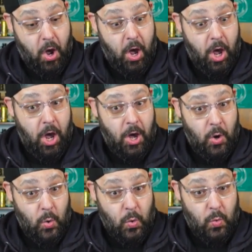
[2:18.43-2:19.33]

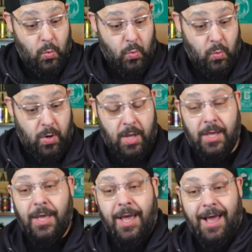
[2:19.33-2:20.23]
Oh.
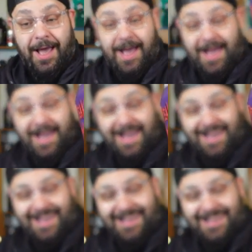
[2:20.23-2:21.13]
Dope.
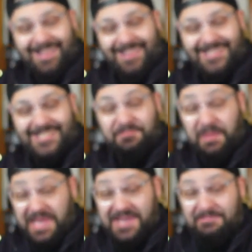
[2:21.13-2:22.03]
Uh, this is
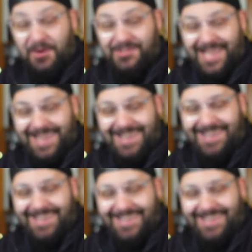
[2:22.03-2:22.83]
peak mosaic.